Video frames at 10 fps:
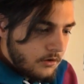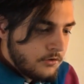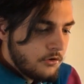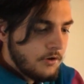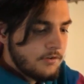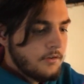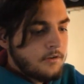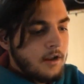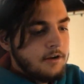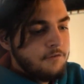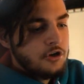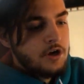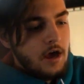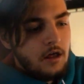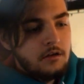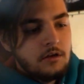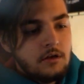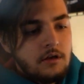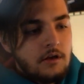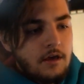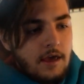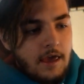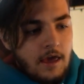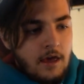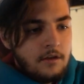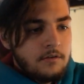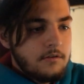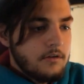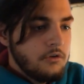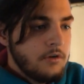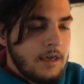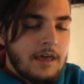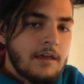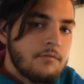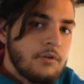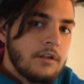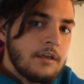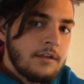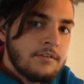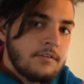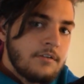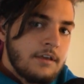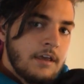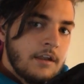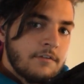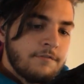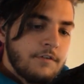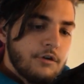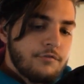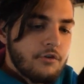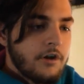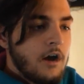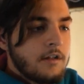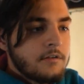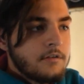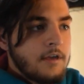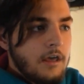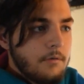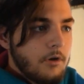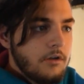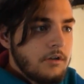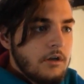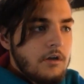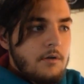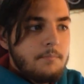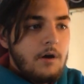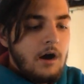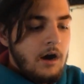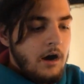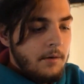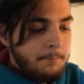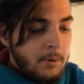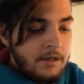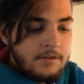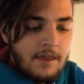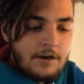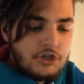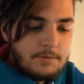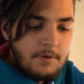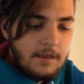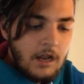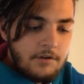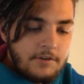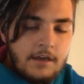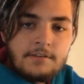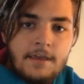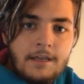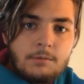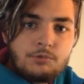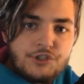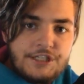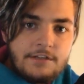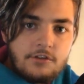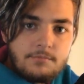So this is the Teddy Fresh hat, and you can't really get a feel for it on camera, but it's actually made out of like a denim jeans